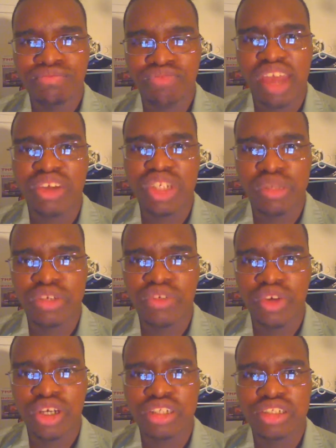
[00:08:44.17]
Thank you so much
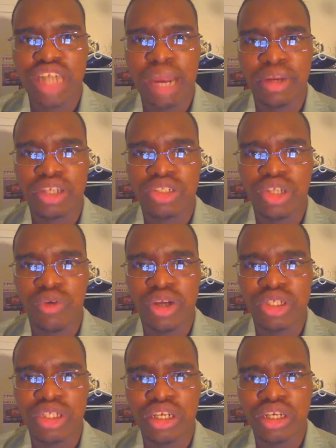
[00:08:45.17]
for your time and
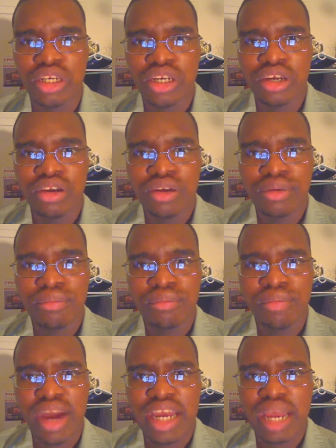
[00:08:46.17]
consideration.
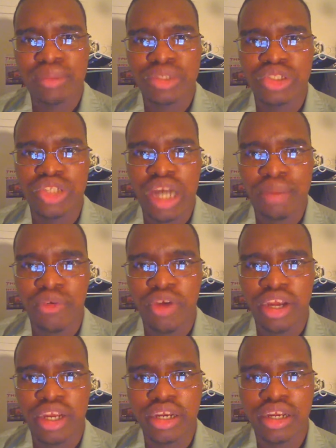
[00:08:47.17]
My name is John
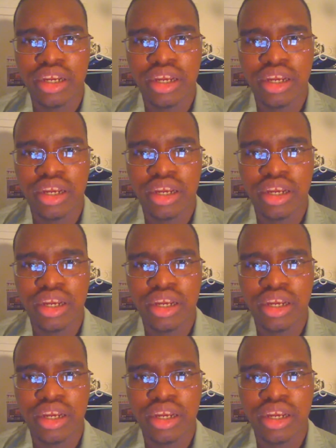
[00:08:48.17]
Marine.